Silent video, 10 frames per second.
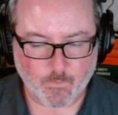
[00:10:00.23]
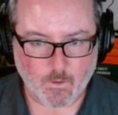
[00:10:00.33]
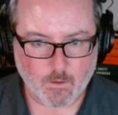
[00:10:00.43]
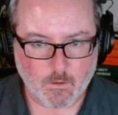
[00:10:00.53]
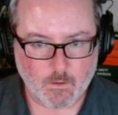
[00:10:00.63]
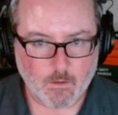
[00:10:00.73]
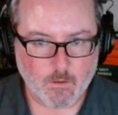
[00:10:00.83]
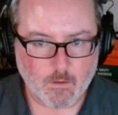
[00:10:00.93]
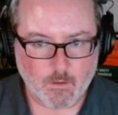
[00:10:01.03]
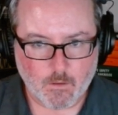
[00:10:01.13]

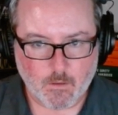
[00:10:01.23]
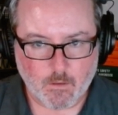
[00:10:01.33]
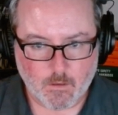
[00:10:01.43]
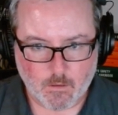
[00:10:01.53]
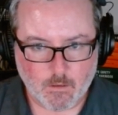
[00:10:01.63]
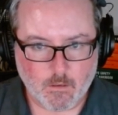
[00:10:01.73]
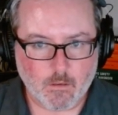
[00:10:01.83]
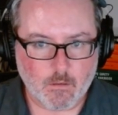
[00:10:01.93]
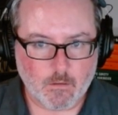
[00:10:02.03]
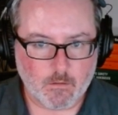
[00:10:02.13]

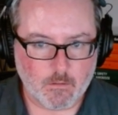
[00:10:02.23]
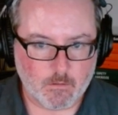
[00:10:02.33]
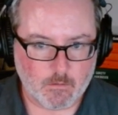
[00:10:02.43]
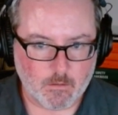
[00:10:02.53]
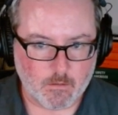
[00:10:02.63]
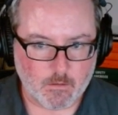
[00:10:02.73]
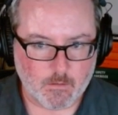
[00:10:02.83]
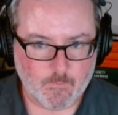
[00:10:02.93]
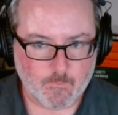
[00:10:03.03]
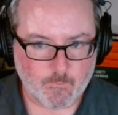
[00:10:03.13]

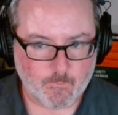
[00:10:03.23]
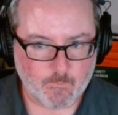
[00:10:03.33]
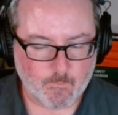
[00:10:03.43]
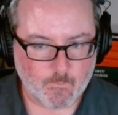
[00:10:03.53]
Nobody speaks.